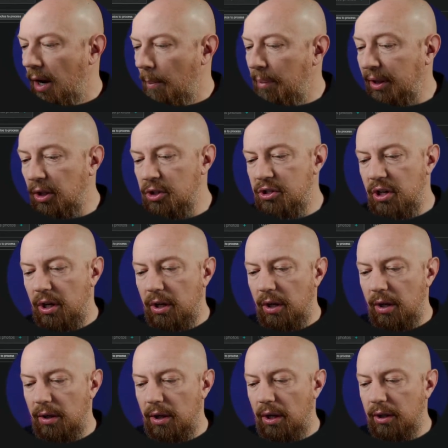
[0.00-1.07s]
But there's
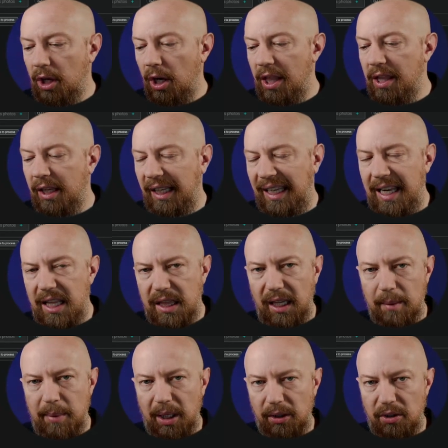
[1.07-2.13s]
kind of the key thing
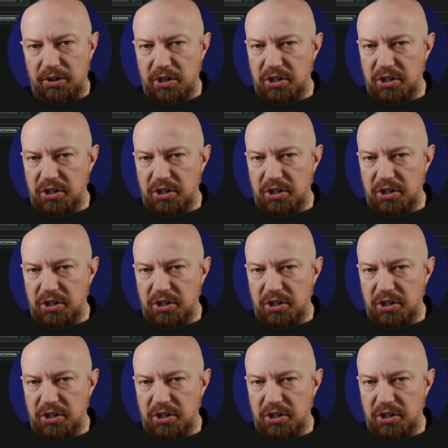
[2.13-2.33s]
about this